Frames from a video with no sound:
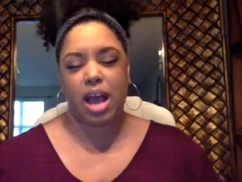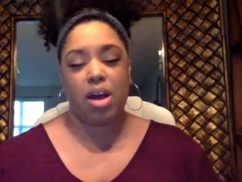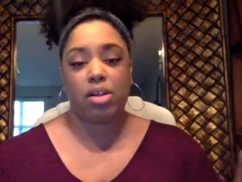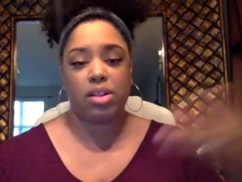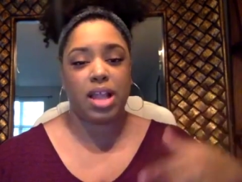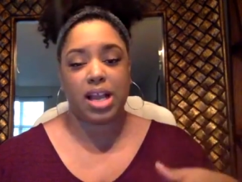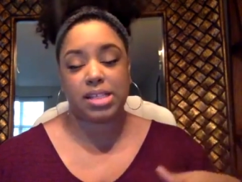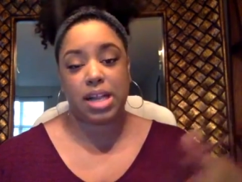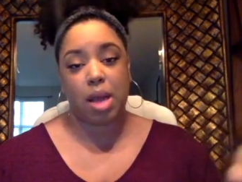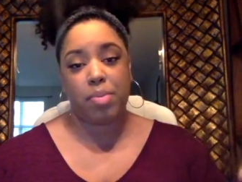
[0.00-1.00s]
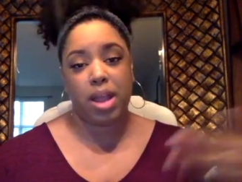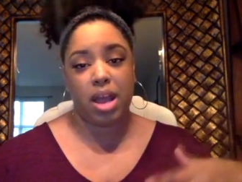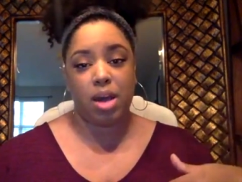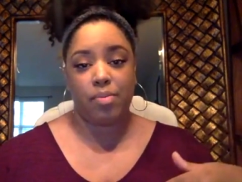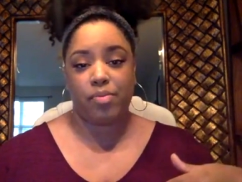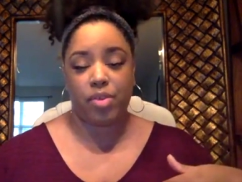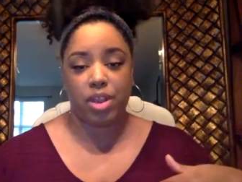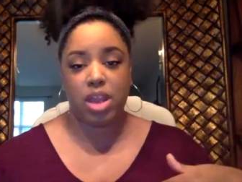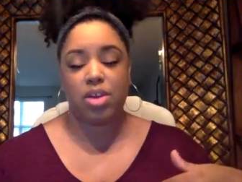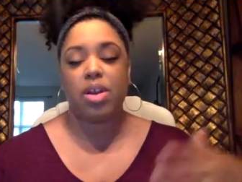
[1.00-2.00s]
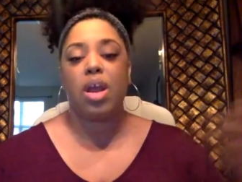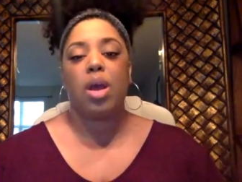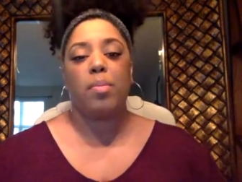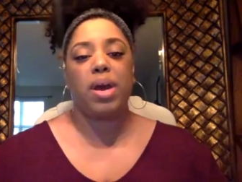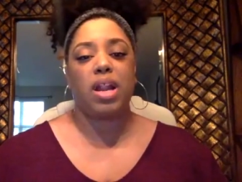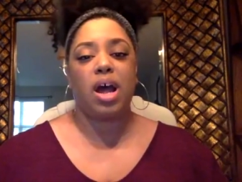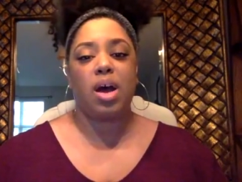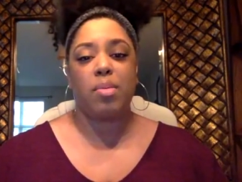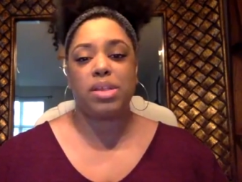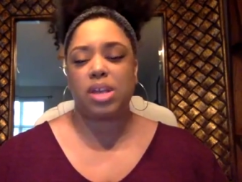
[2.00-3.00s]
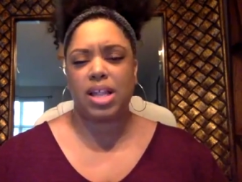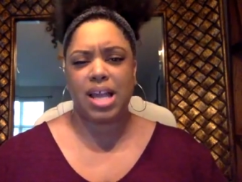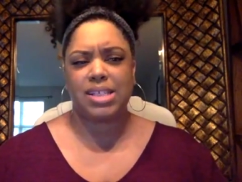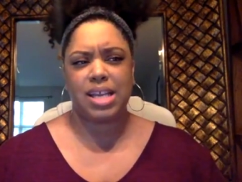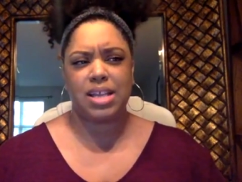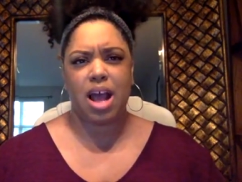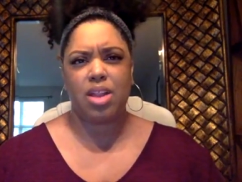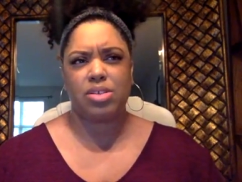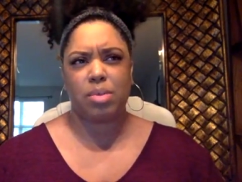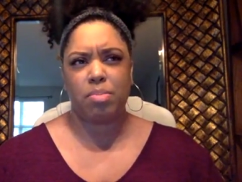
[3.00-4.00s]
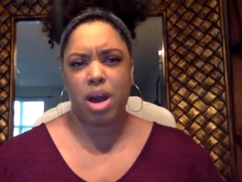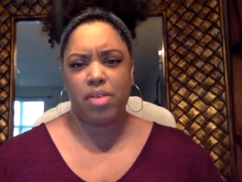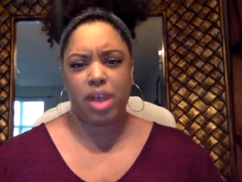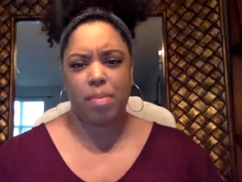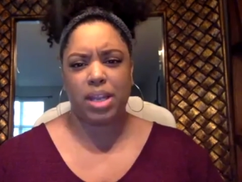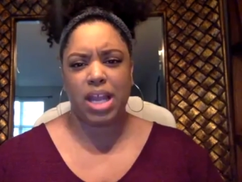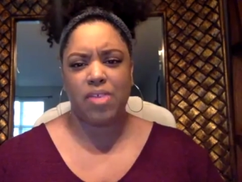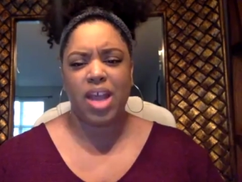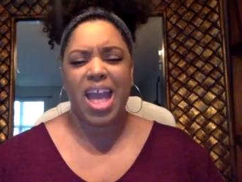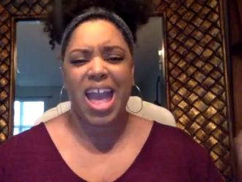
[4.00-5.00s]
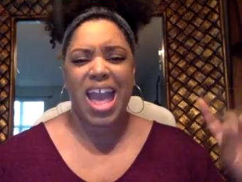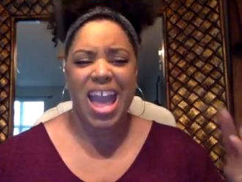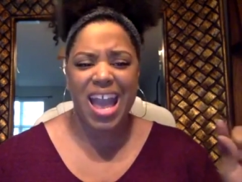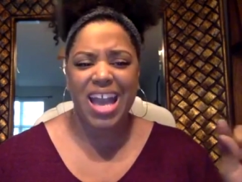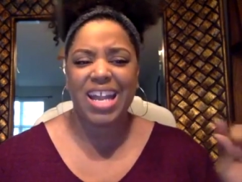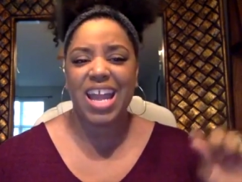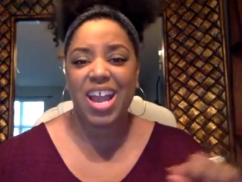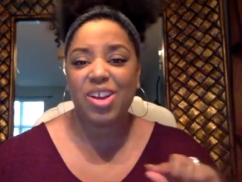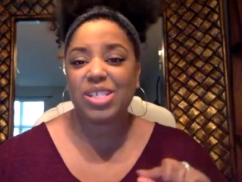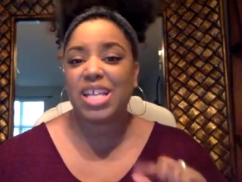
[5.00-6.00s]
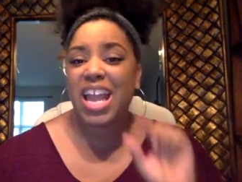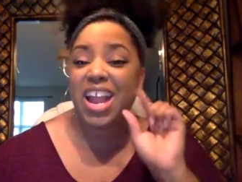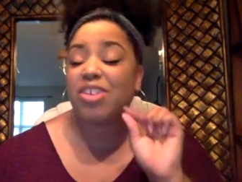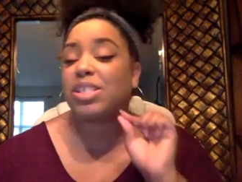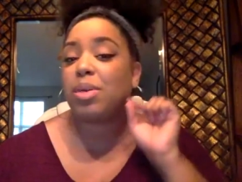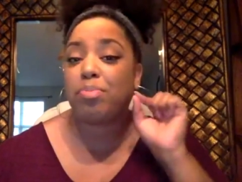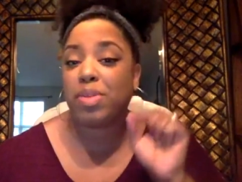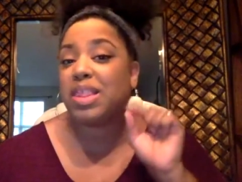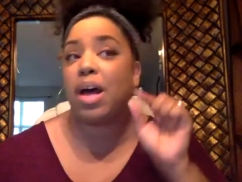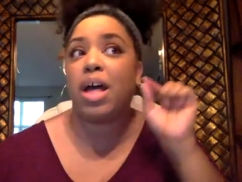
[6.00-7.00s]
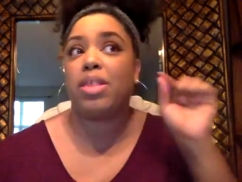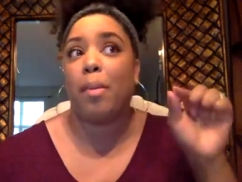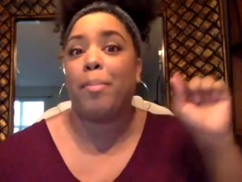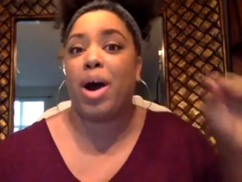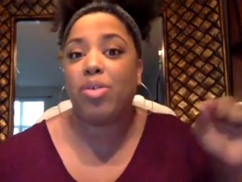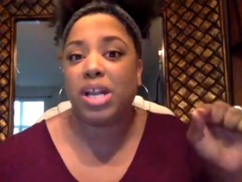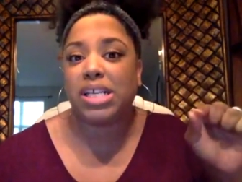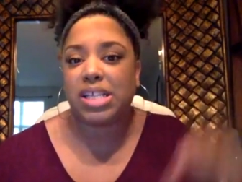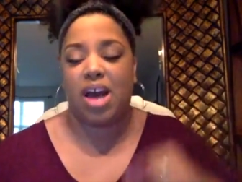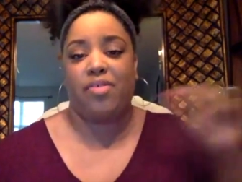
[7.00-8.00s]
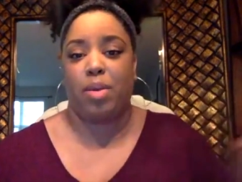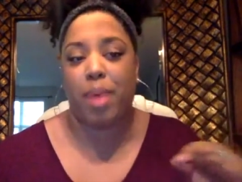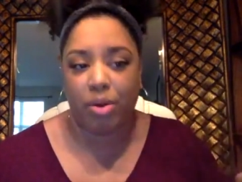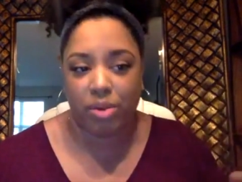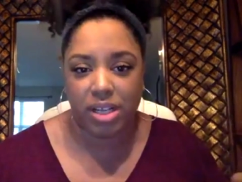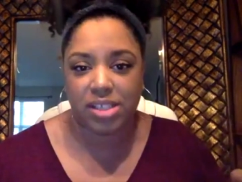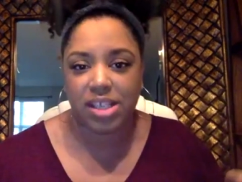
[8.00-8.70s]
Like I said, I pay up for the year, but it's only like $10 a month, I believe. And here's the bonus of the bonus.